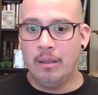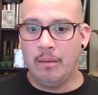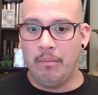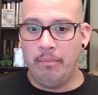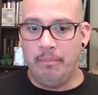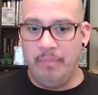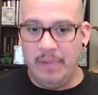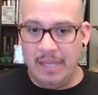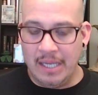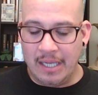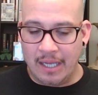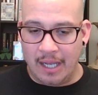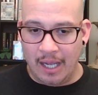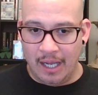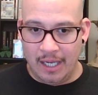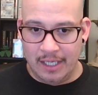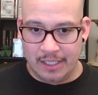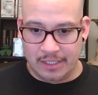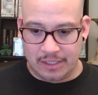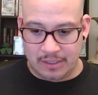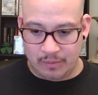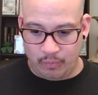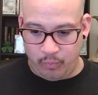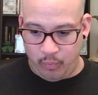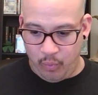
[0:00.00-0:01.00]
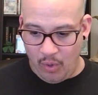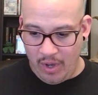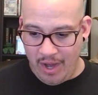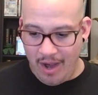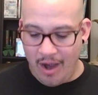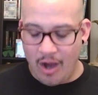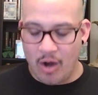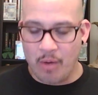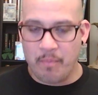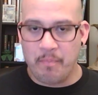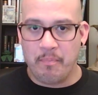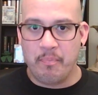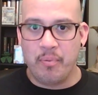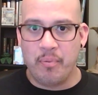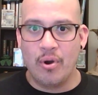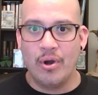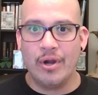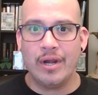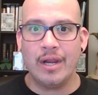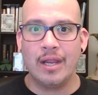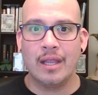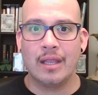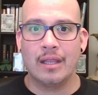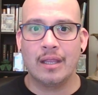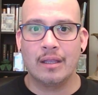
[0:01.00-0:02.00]
Because we are
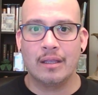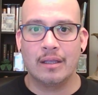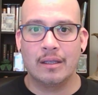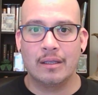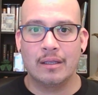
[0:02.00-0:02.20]
putting